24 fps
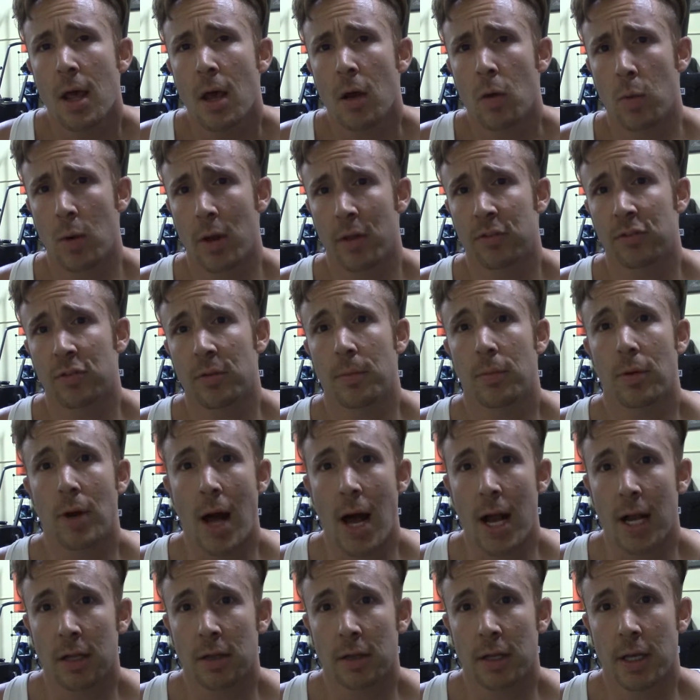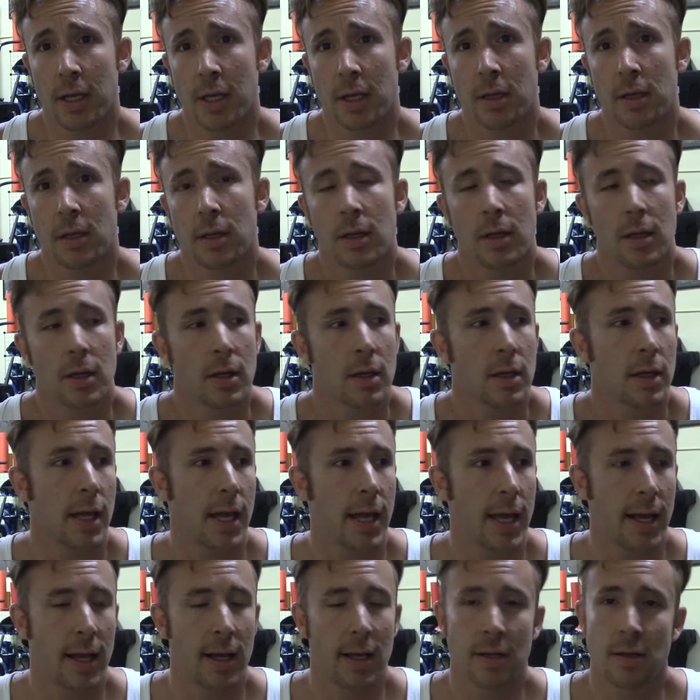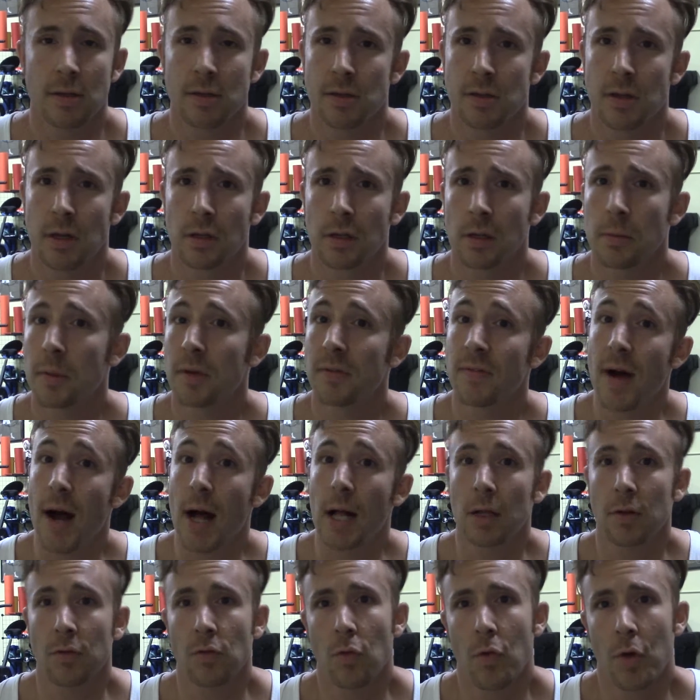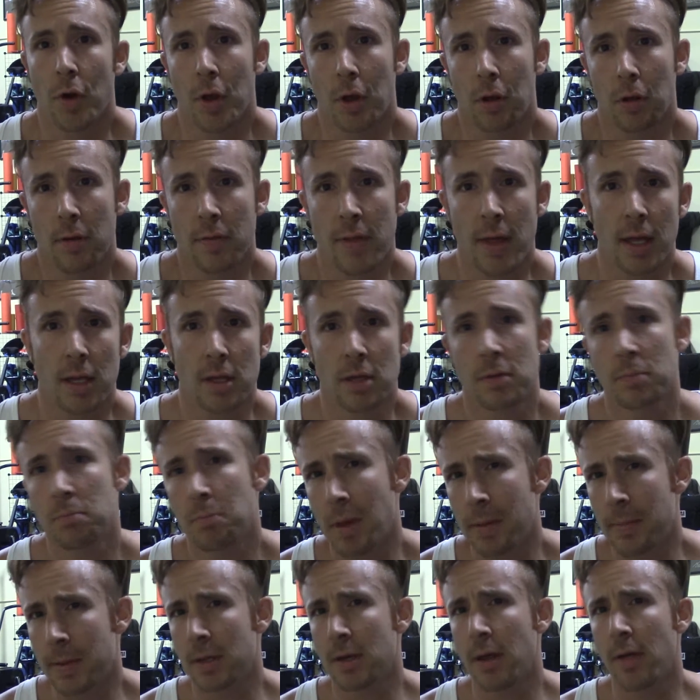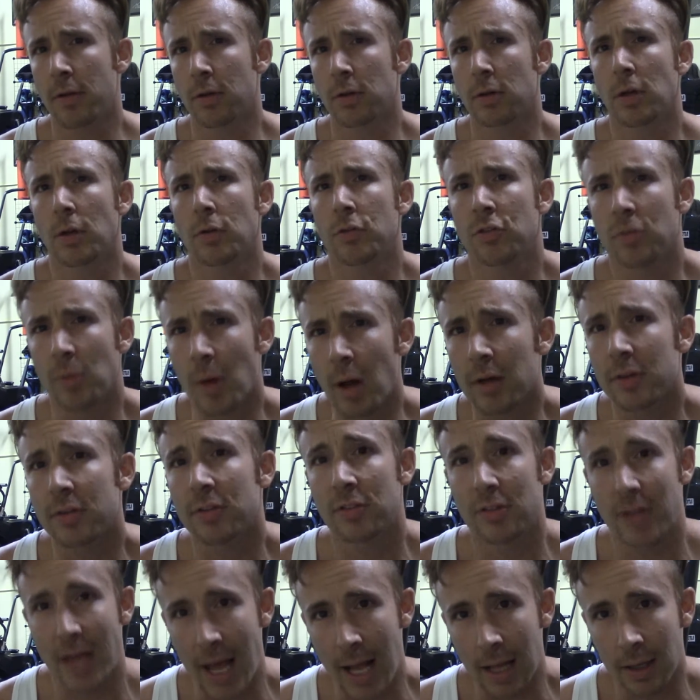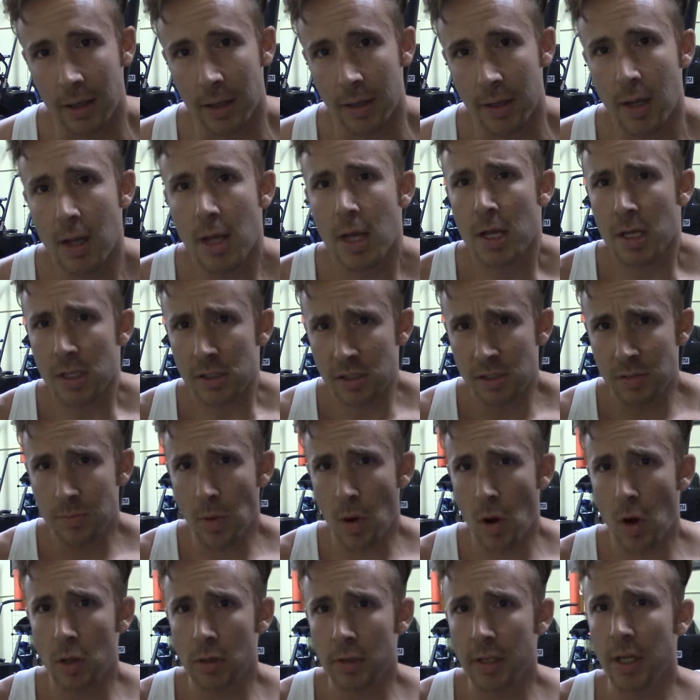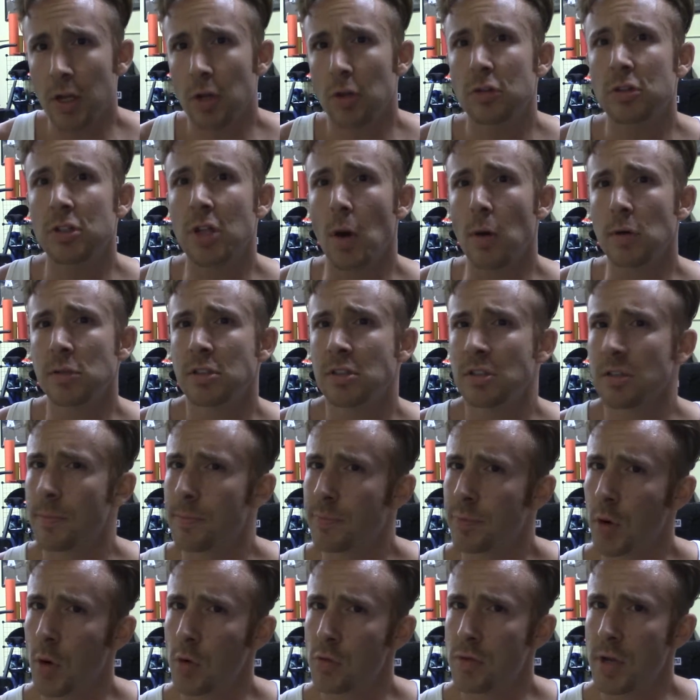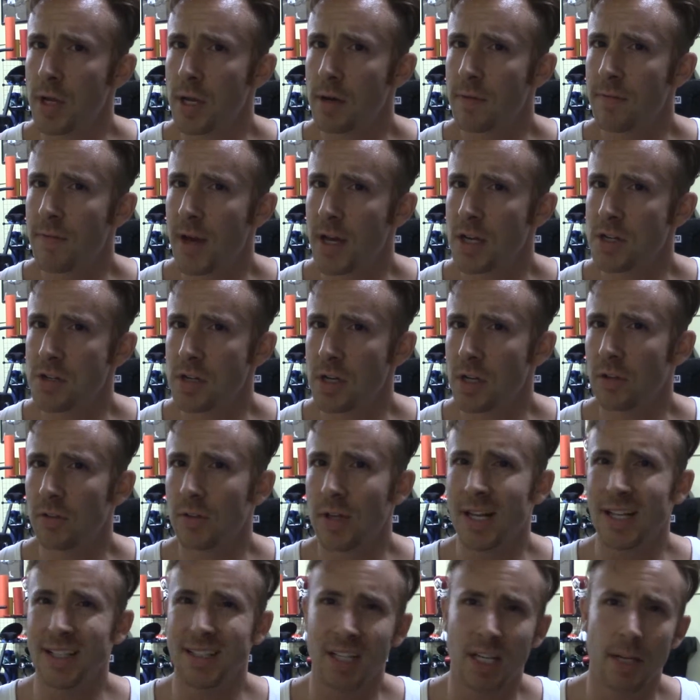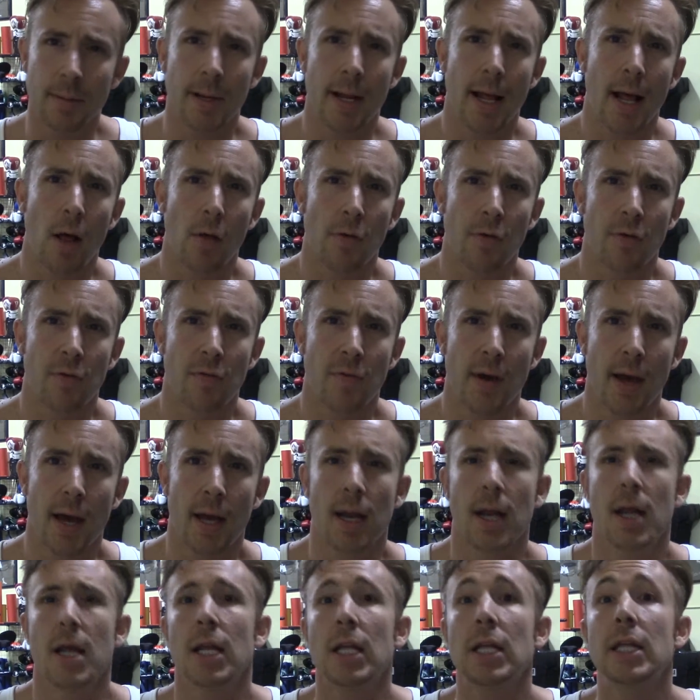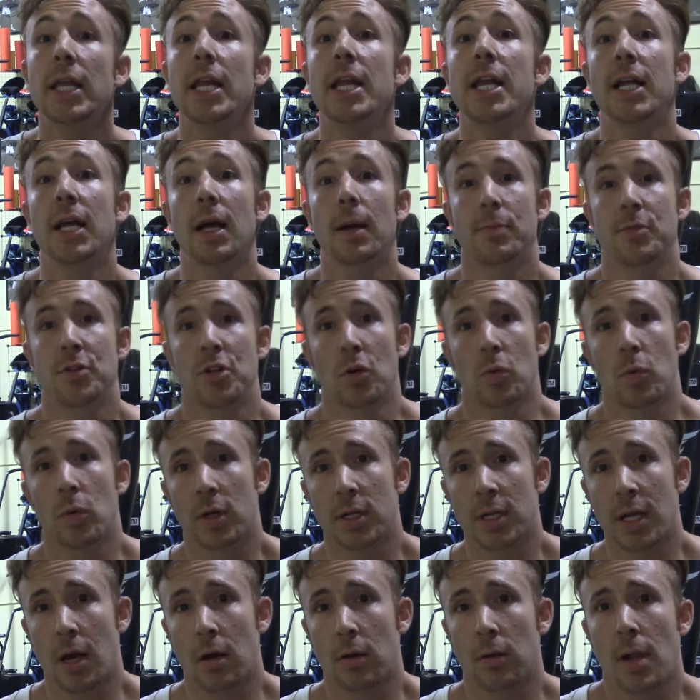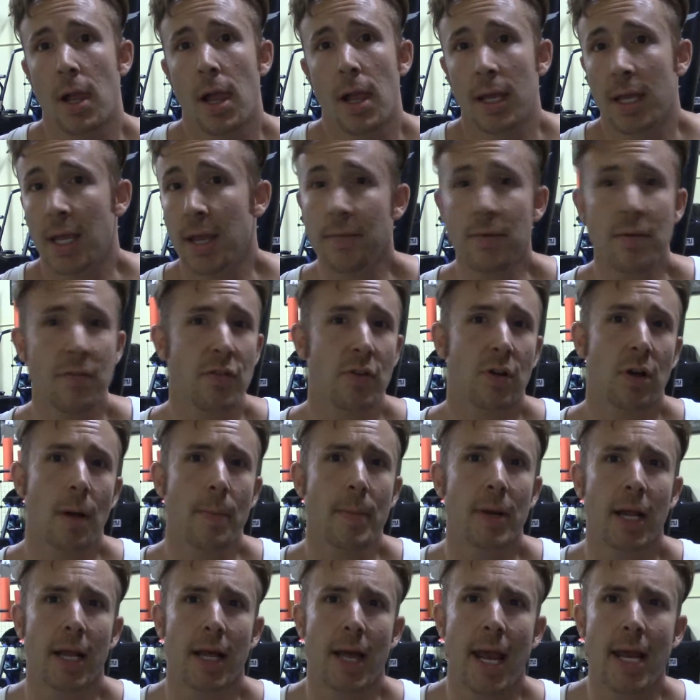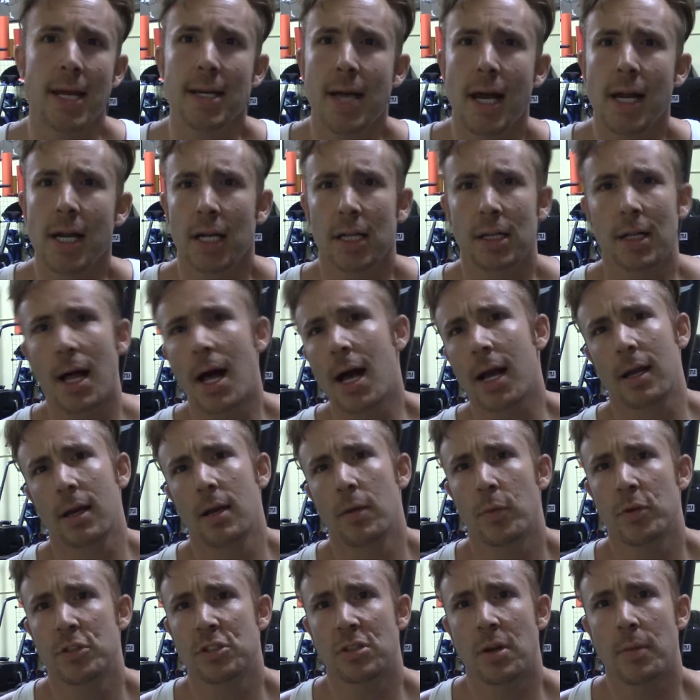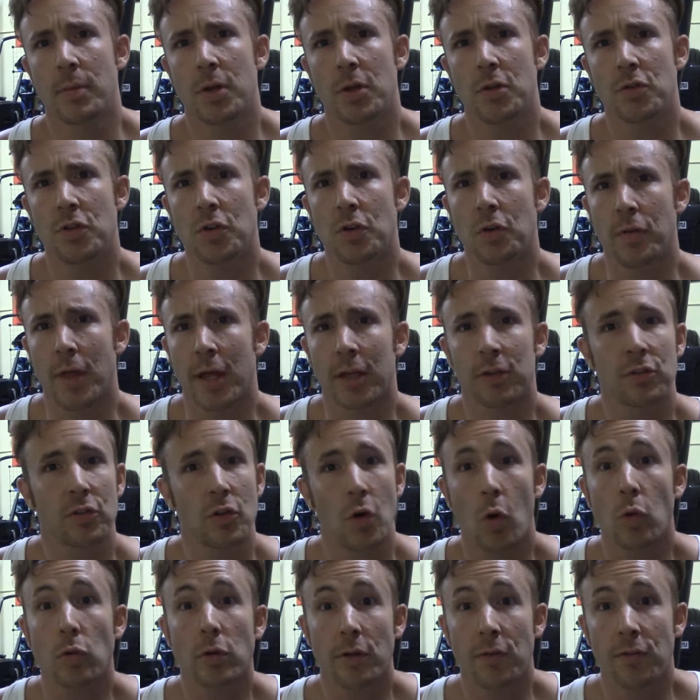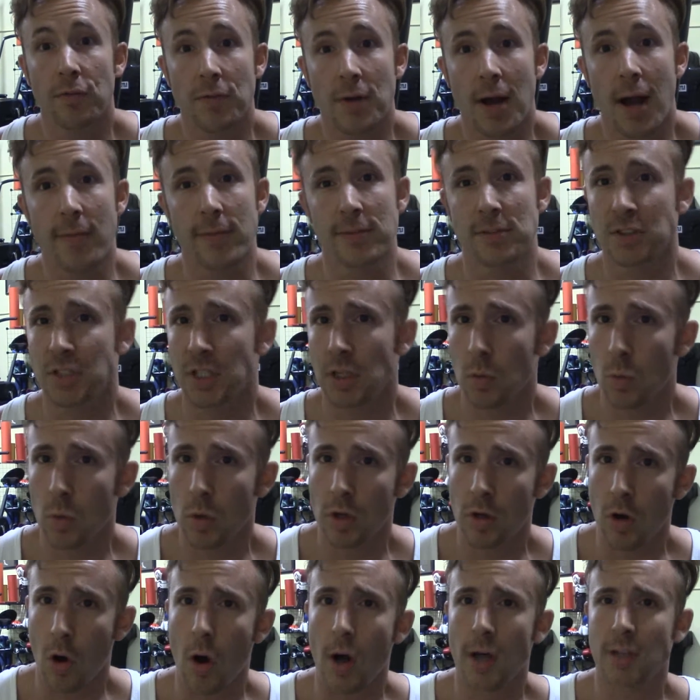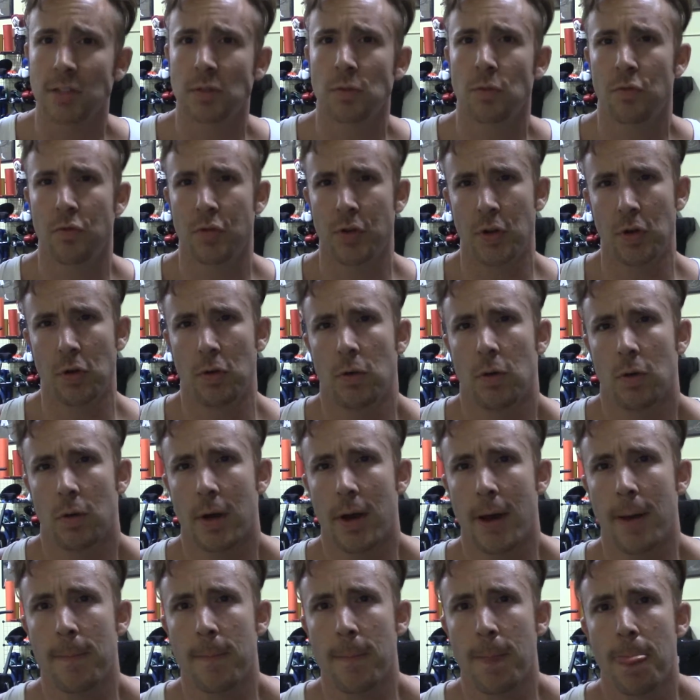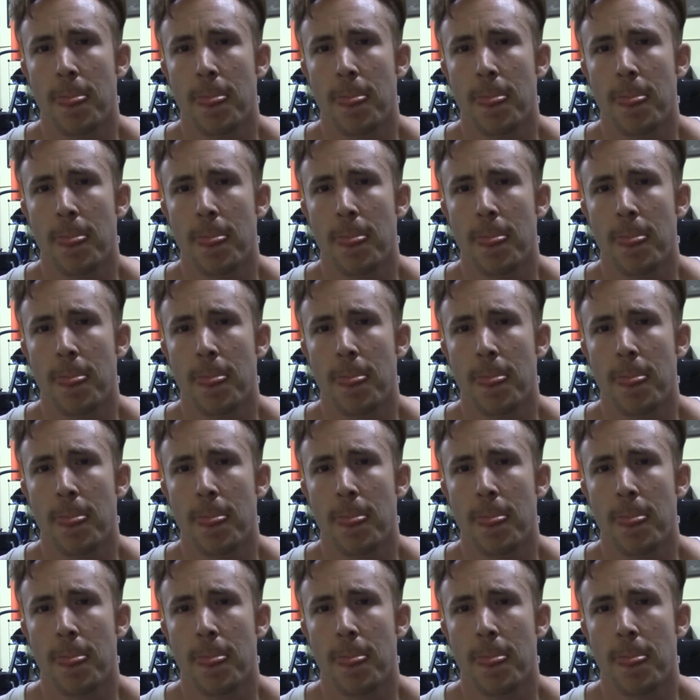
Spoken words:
with some broccoli and a little bit of olive oil, and then maybe another little small salad. Small little doses of protein, veggies, and a little bit of healthy fat leading up to your workout. Even if you come in at 8, 9 o'clock, which some of you do, that's totally fine. This is going to work awesome for you, okay?